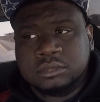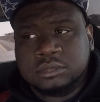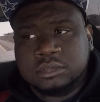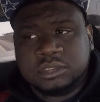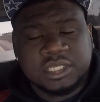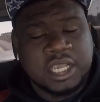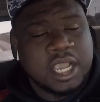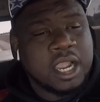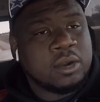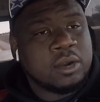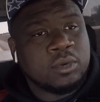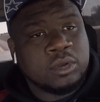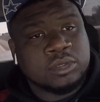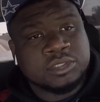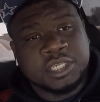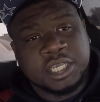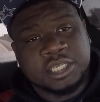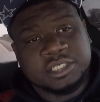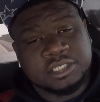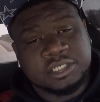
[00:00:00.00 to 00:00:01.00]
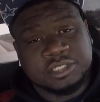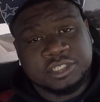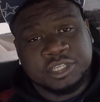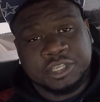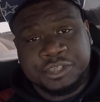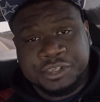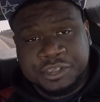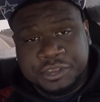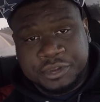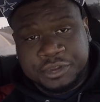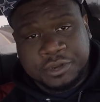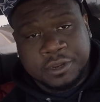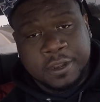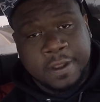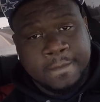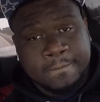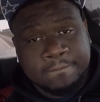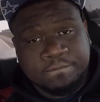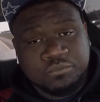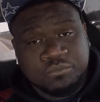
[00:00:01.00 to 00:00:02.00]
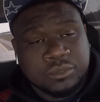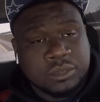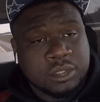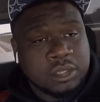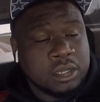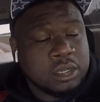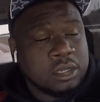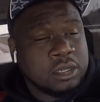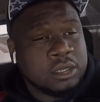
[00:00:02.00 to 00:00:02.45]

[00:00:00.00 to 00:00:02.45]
tire rotations a year. I